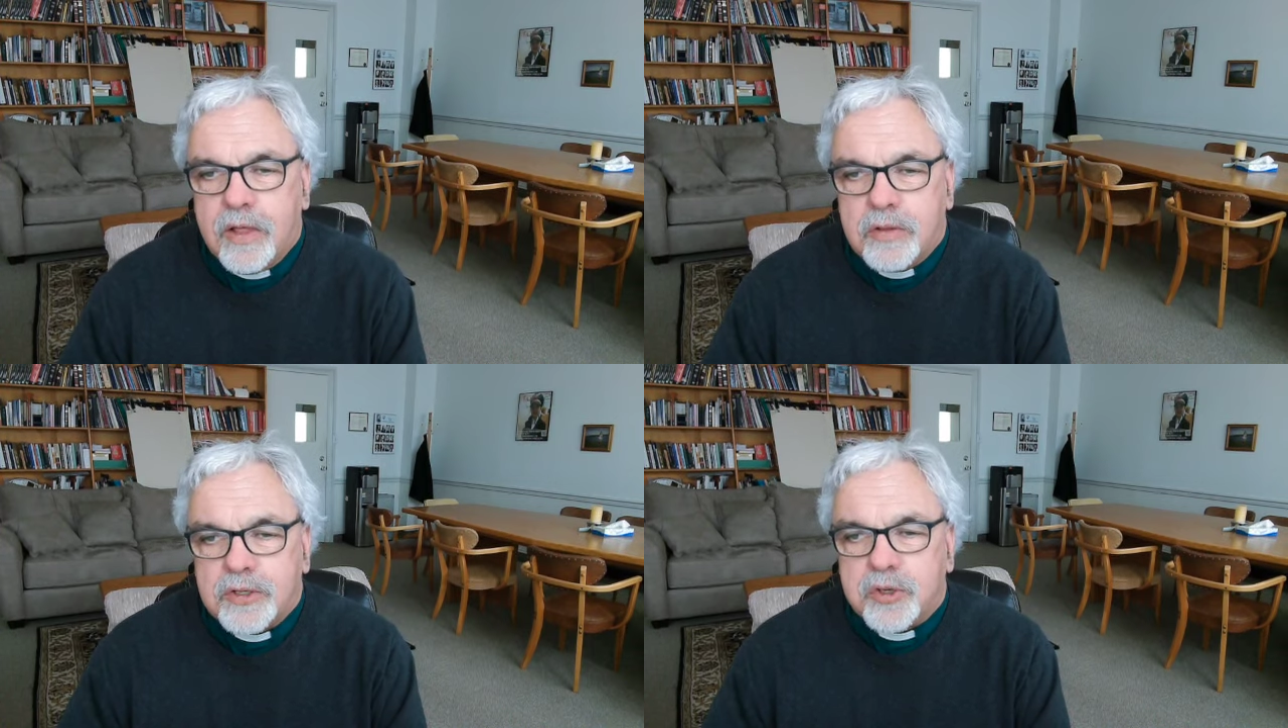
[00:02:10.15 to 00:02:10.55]

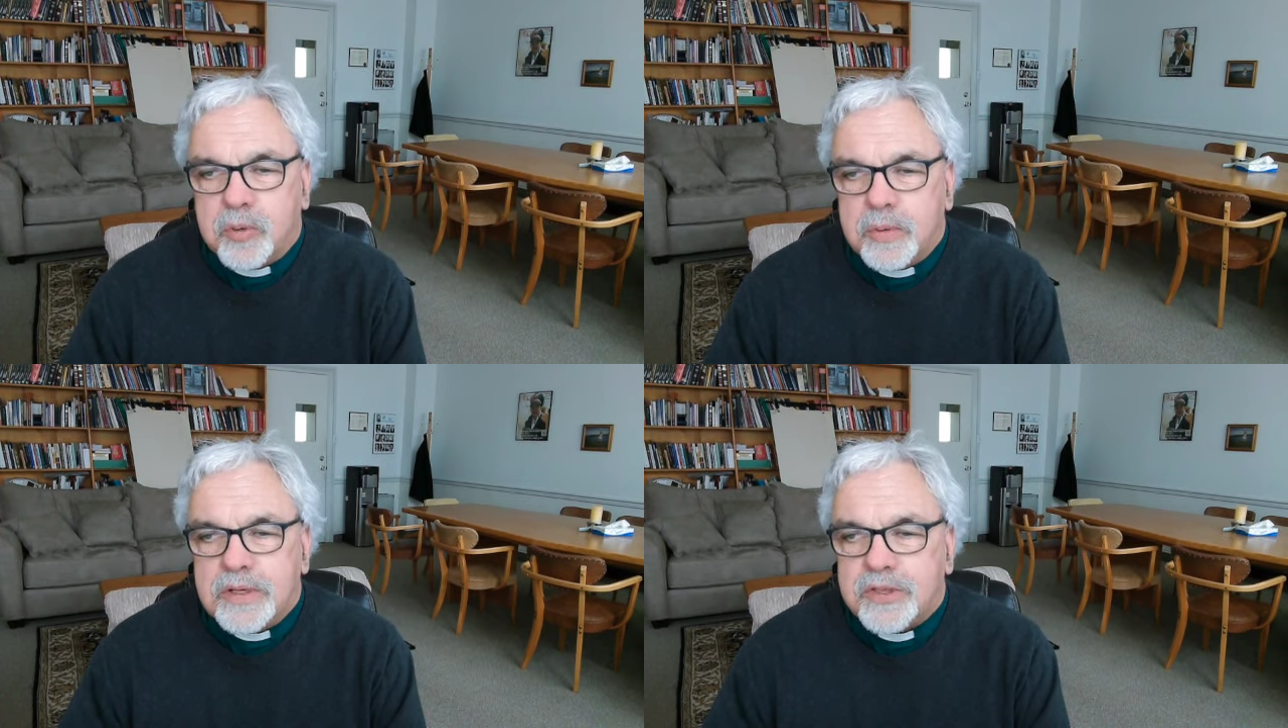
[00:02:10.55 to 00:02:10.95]
There's
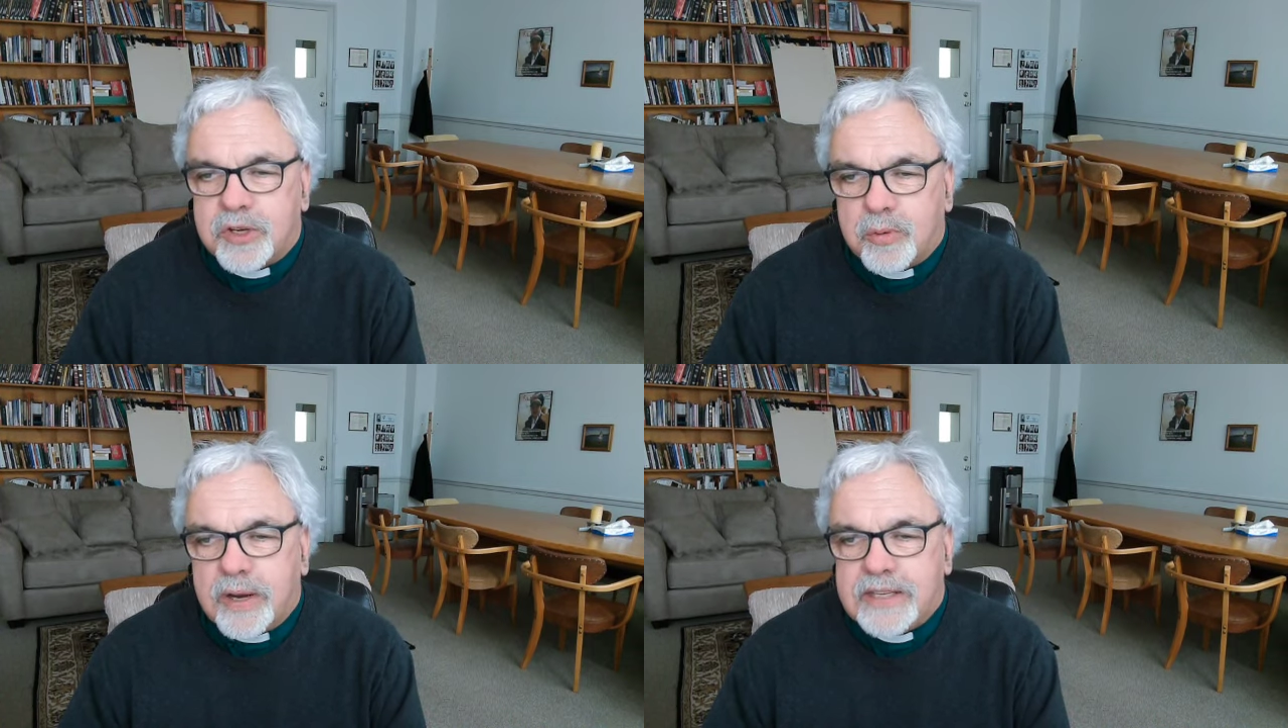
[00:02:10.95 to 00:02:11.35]
always a
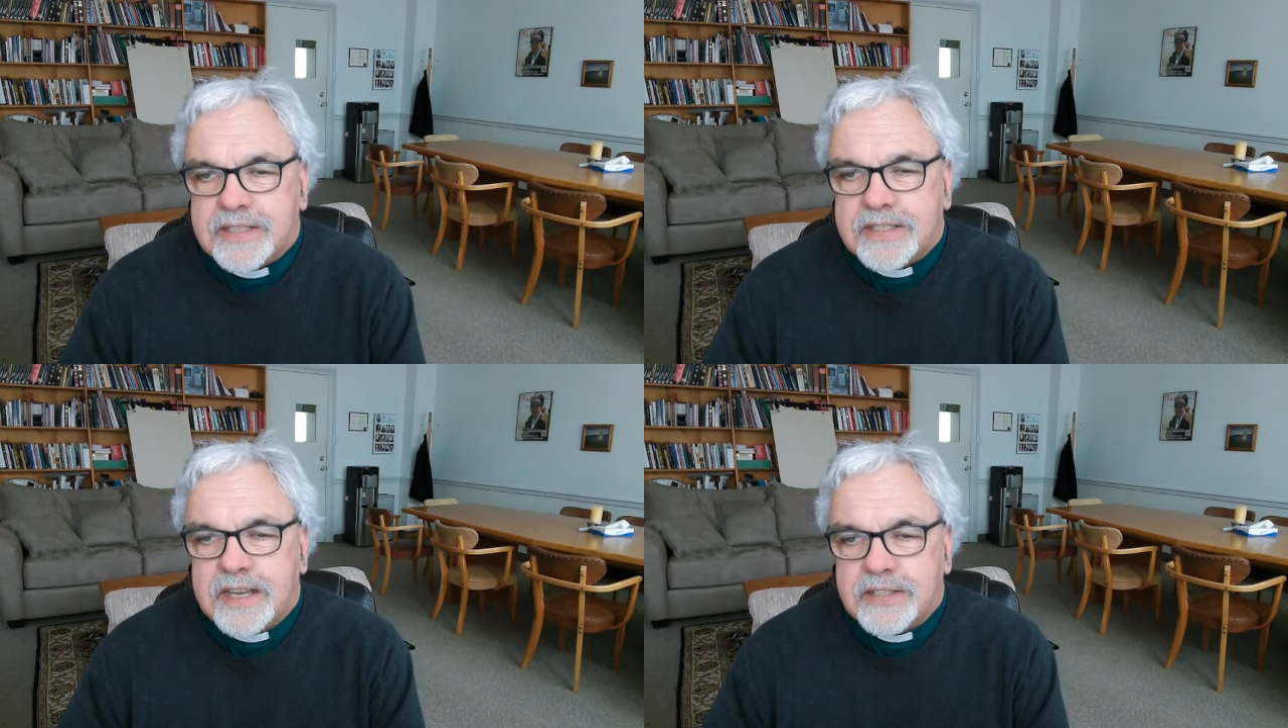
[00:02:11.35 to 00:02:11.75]
great
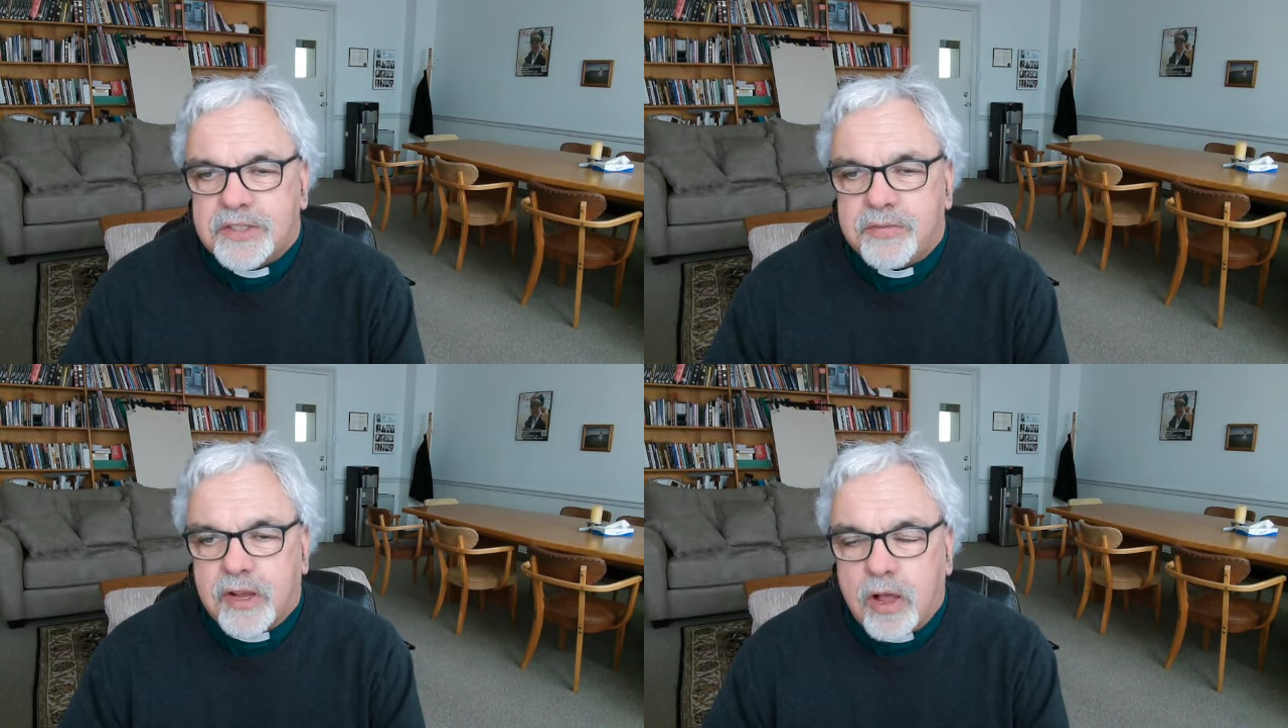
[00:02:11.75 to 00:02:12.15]

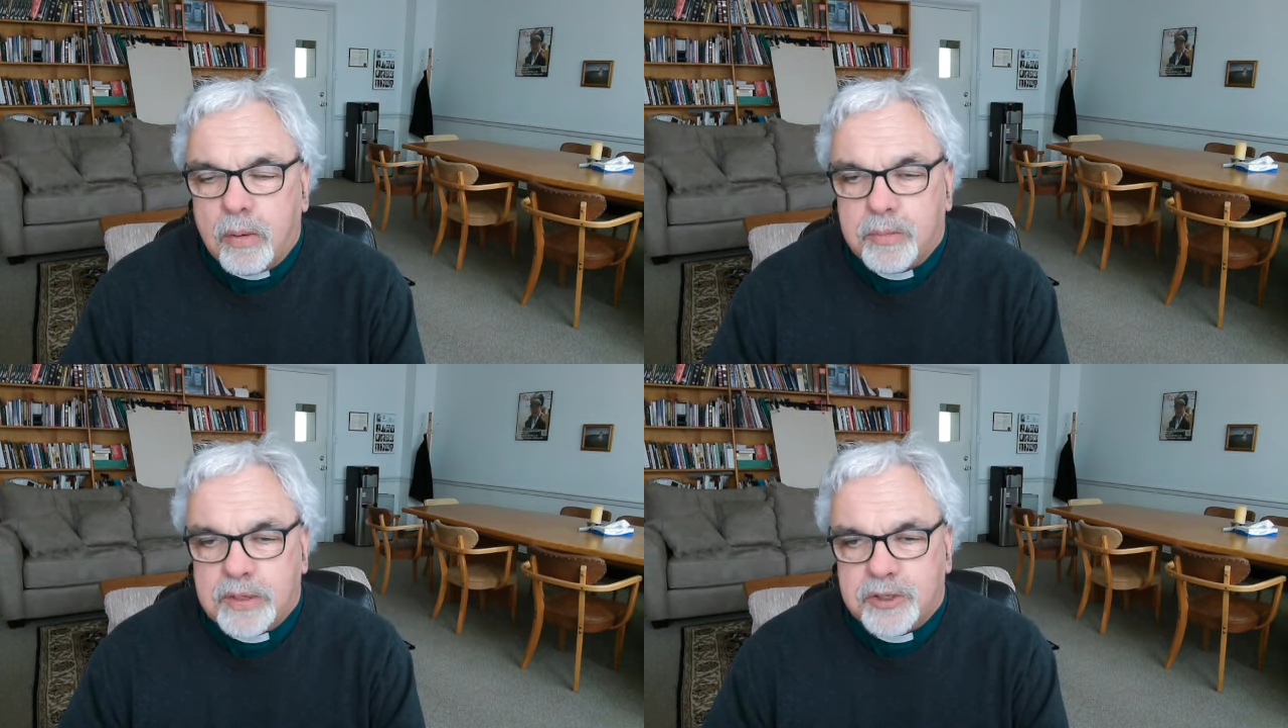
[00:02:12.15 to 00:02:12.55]
sense of
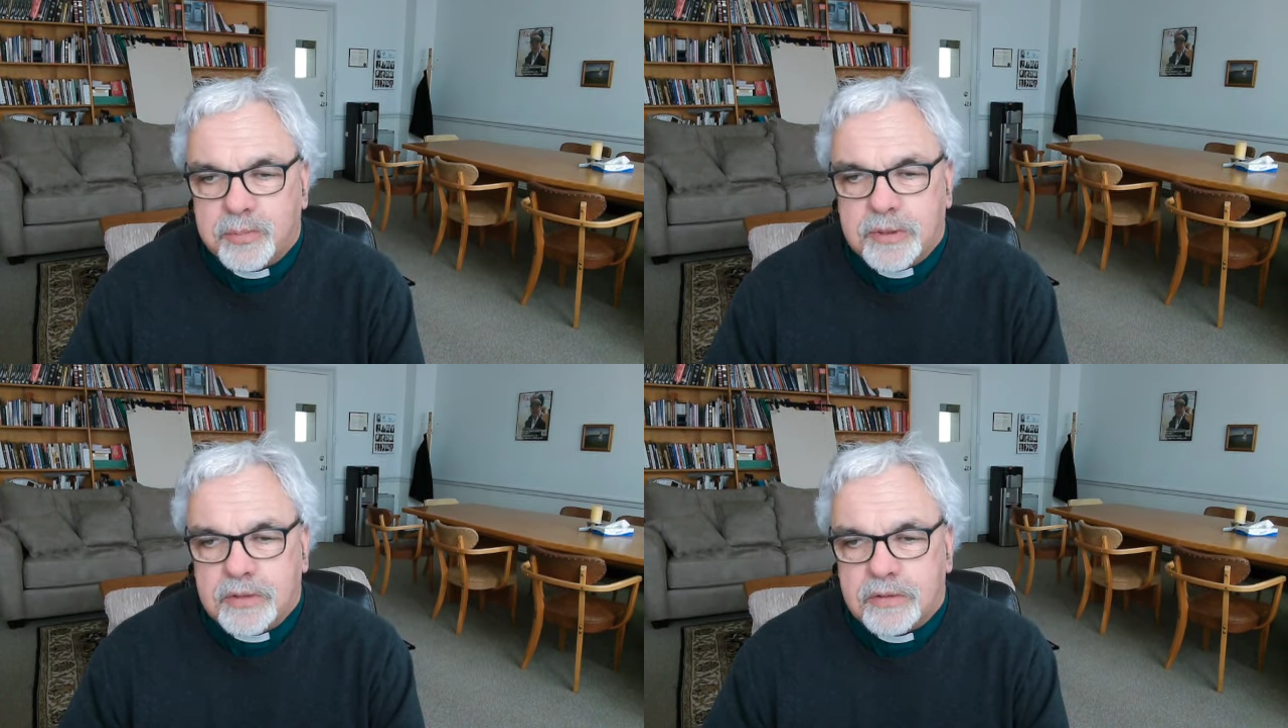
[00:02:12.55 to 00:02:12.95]
accomplishment.